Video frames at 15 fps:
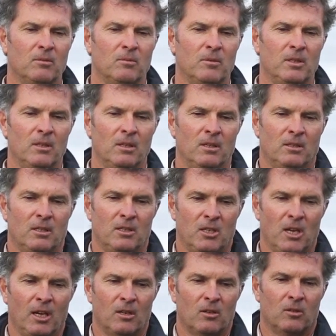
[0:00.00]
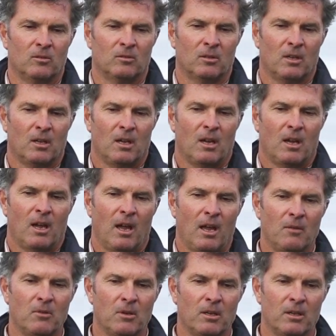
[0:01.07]
It's a check on,
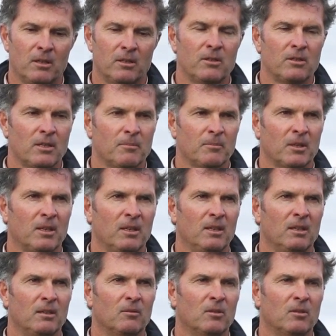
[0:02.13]
hey, we've got to do something here.